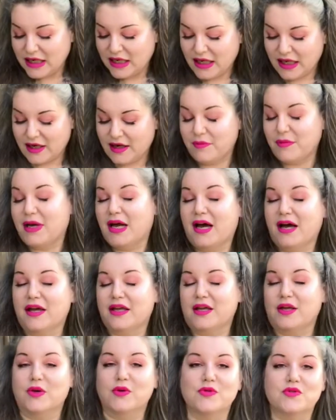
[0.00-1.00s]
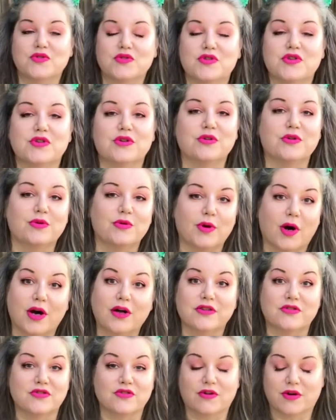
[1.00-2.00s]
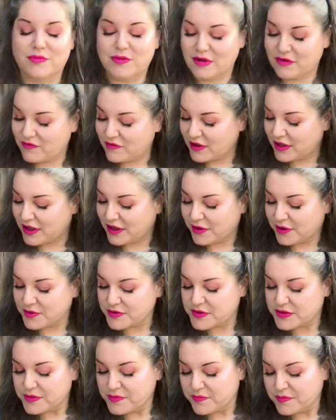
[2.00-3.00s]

and I'm not used to unscripted videos.